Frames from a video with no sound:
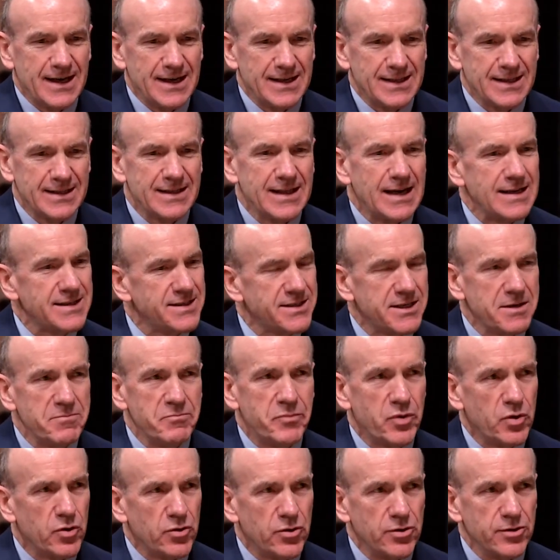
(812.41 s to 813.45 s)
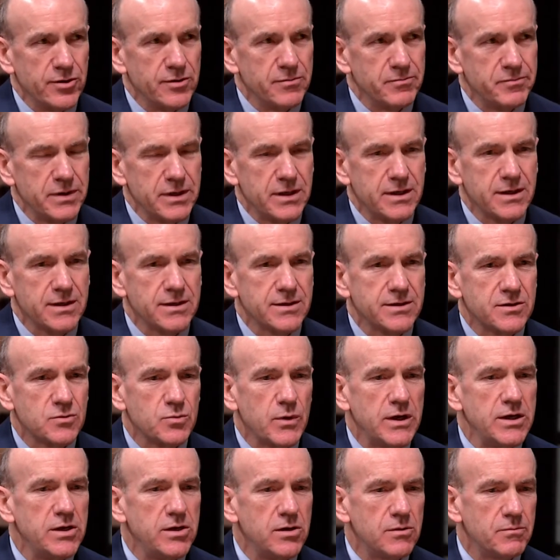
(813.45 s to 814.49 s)
that's important because
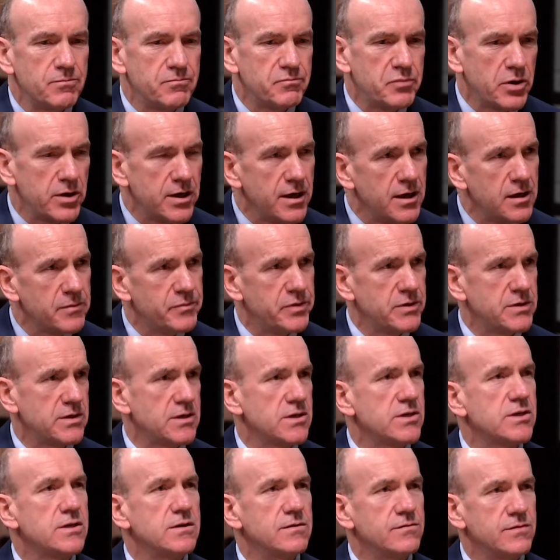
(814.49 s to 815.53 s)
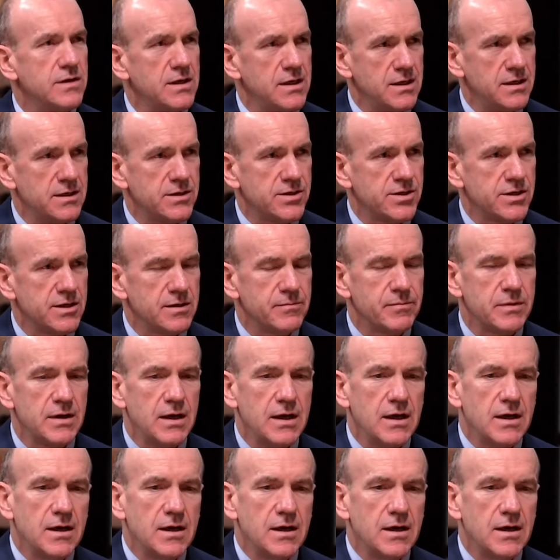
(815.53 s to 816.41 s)
when you're put in a position of leadership,